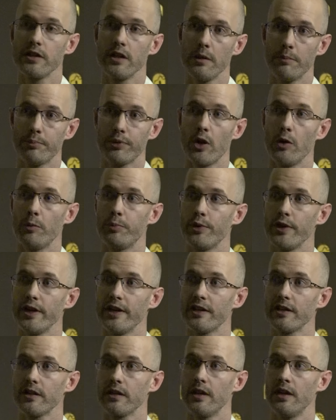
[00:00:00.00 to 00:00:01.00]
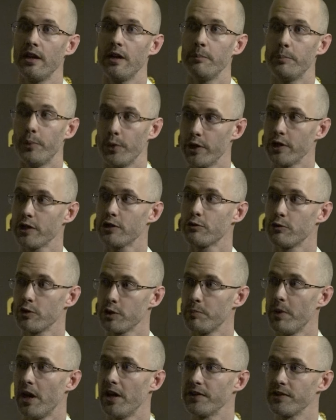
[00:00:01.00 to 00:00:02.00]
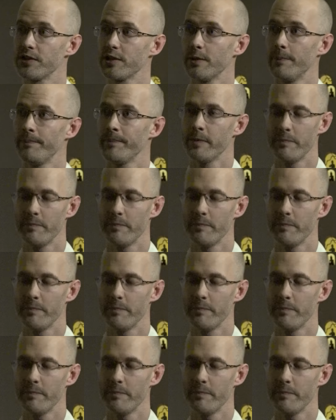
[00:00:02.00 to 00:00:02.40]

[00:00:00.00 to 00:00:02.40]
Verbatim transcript: the appropriate Buddhist response.